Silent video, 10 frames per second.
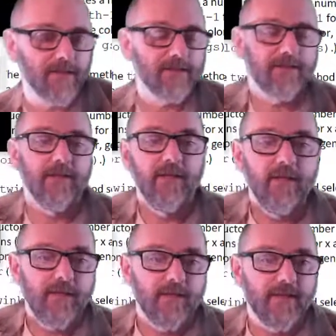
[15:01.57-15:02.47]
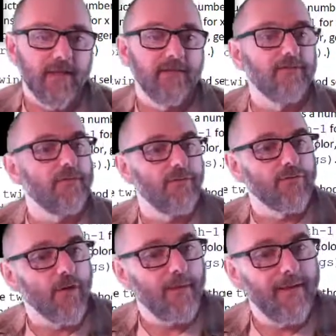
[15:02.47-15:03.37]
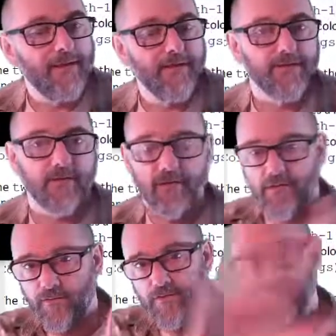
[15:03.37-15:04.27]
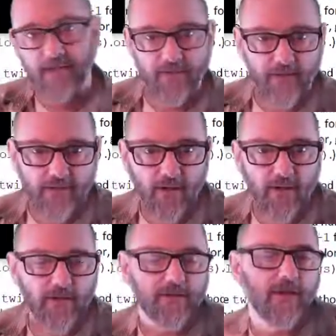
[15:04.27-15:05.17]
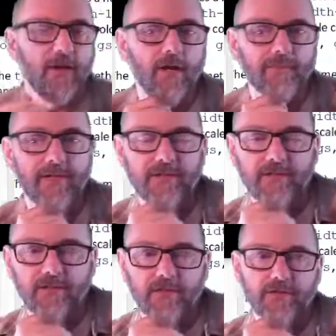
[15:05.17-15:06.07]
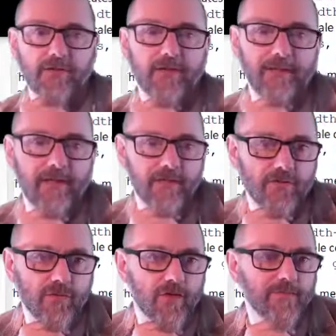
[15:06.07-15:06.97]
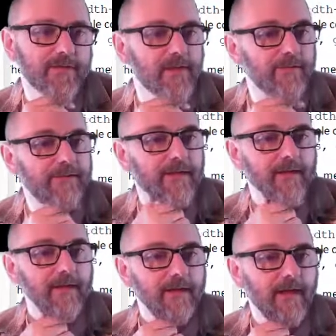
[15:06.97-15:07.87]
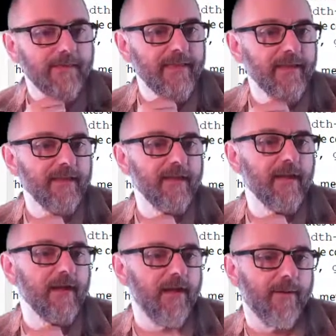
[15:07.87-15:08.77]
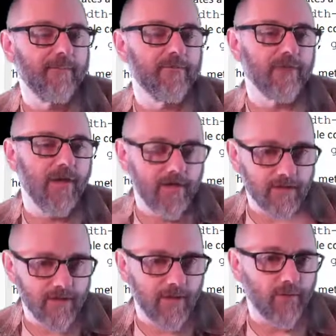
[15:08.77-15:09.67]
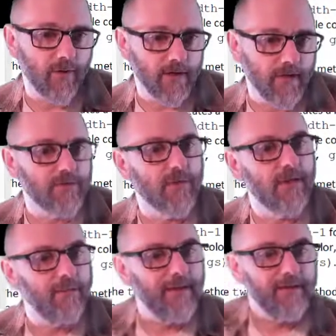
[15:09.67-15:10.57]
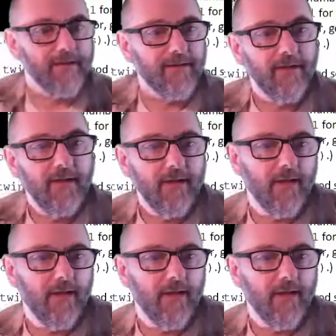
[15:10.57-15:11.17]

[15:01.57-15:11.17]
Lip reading: objects. Then do the draw method so that you're seeing the star objects. They should draw themselves. And then try working on the twinkle method,